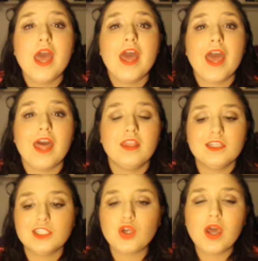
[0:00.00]
And then
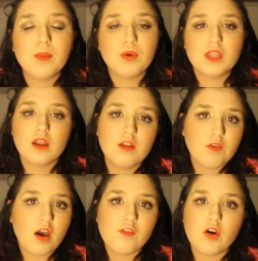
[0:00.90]
just go ahead and put that in a
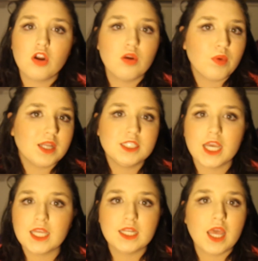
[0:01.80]
file folder, write
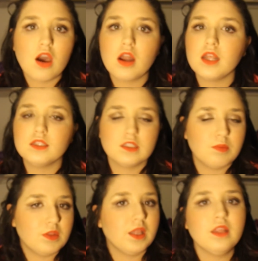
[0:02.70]
check-in day on it,
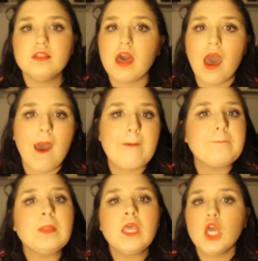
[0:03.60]
something like that.
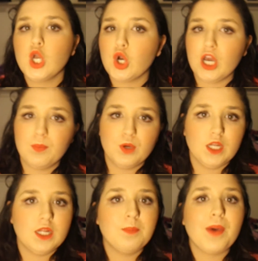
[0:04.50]
Go ahead and put it
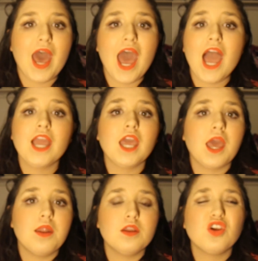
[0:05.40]
in a bag,
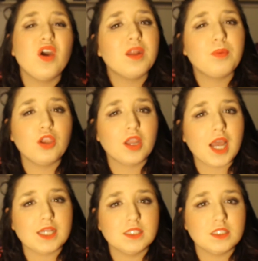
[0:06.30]
and go ahead and put your
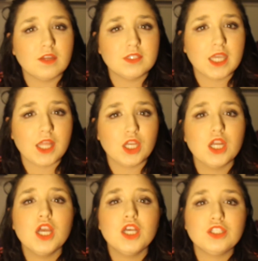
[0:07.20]
casting stuff together
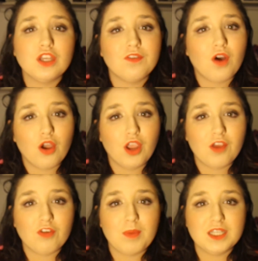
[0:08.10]
so you have all your
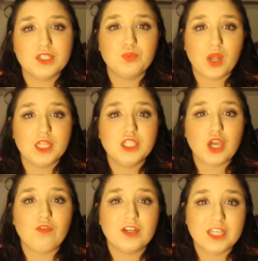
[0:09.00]
information ready to
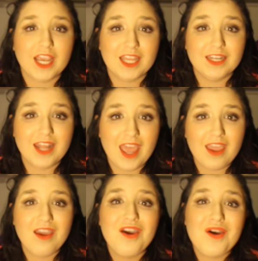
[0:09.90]
go for check-in day.
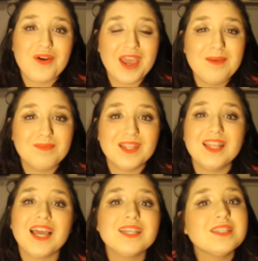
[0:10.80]
Okay? And
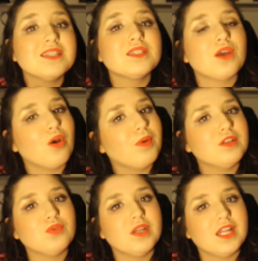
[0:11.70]
like I said, this is going to open at
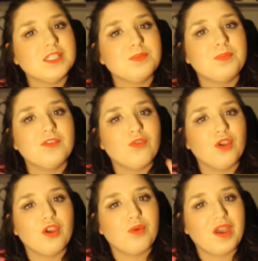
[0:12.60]
20 days before
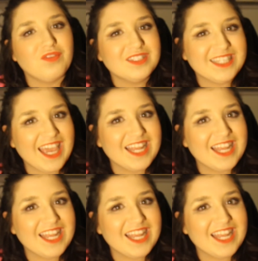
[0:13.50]
your arrival date.